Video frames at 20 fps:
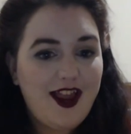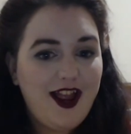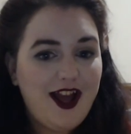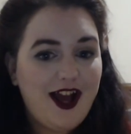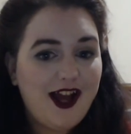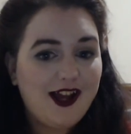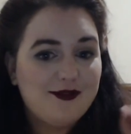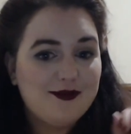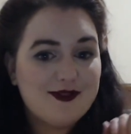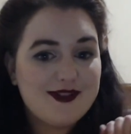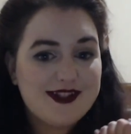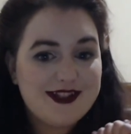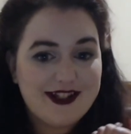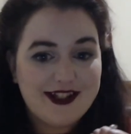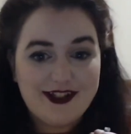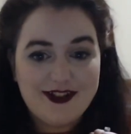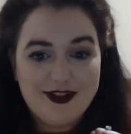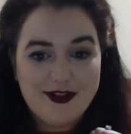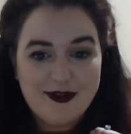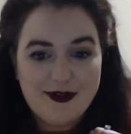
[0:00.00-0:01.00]
I will see
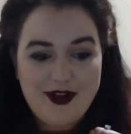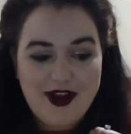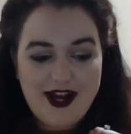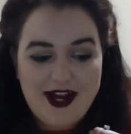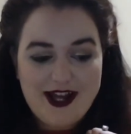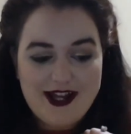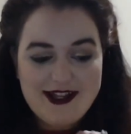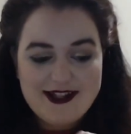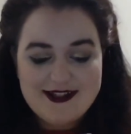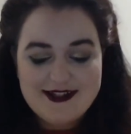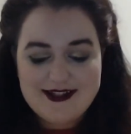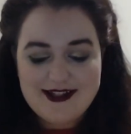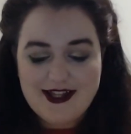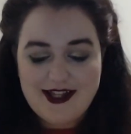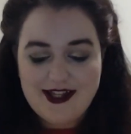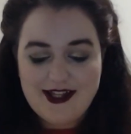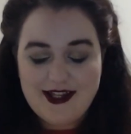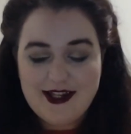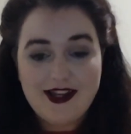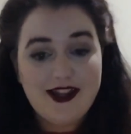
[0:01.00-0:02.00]
you guys
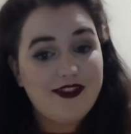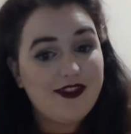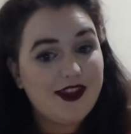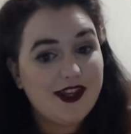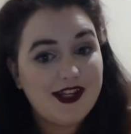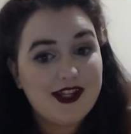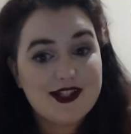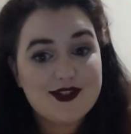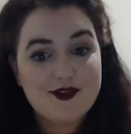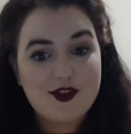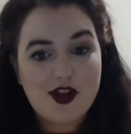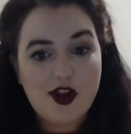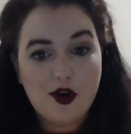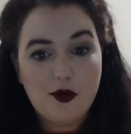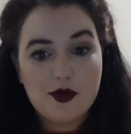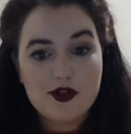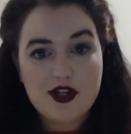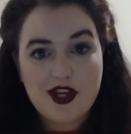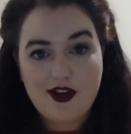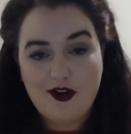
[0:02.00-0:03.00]
in the next video,
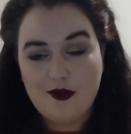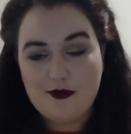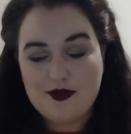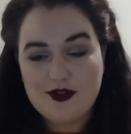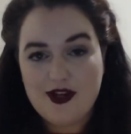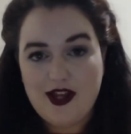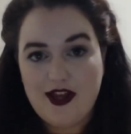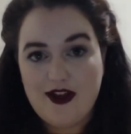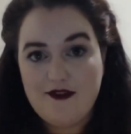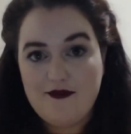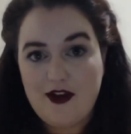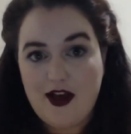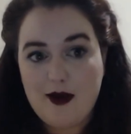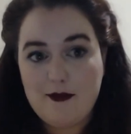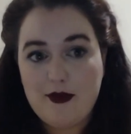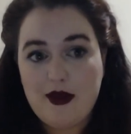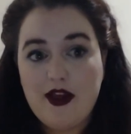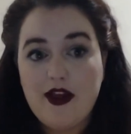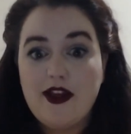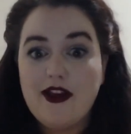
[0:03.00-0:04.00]
which I hope to have
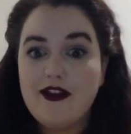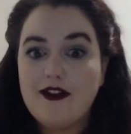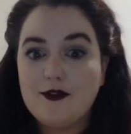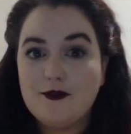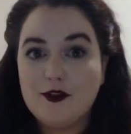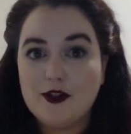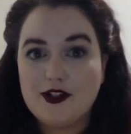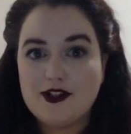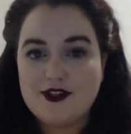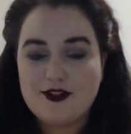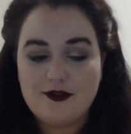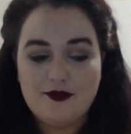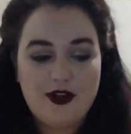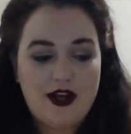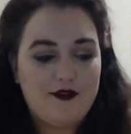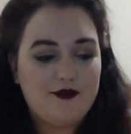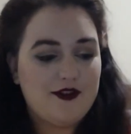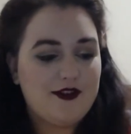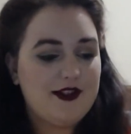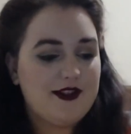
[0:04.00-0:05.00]
up very soon
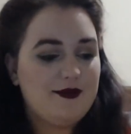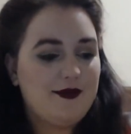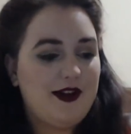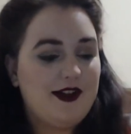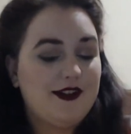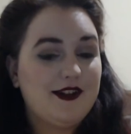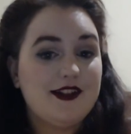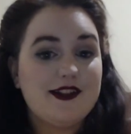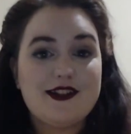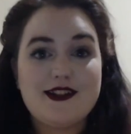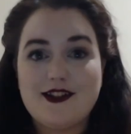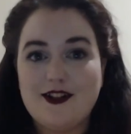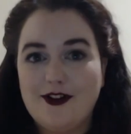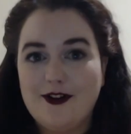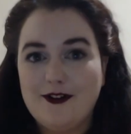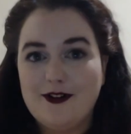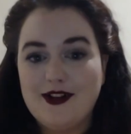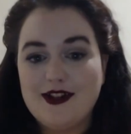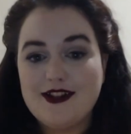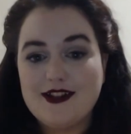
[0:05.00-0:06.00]
after this one.
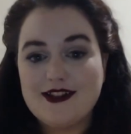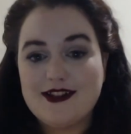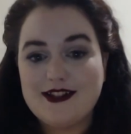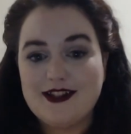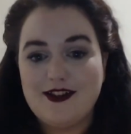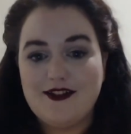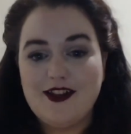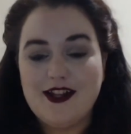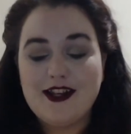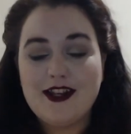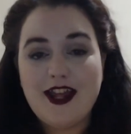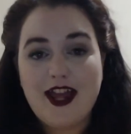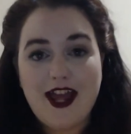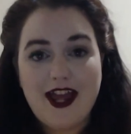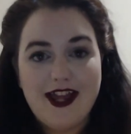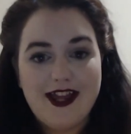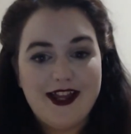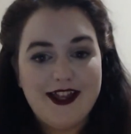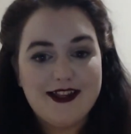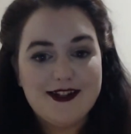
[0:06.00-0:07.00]
So see you then,
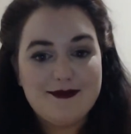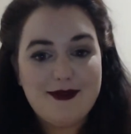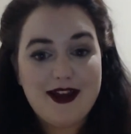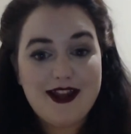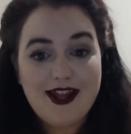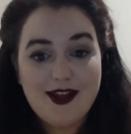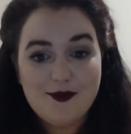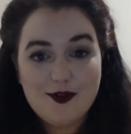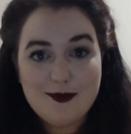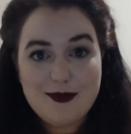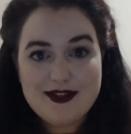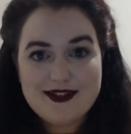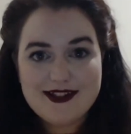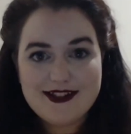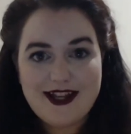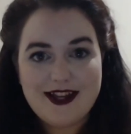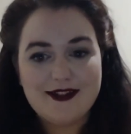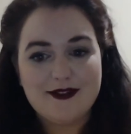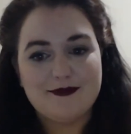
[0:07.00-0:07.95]
and bye. Have an amazing day.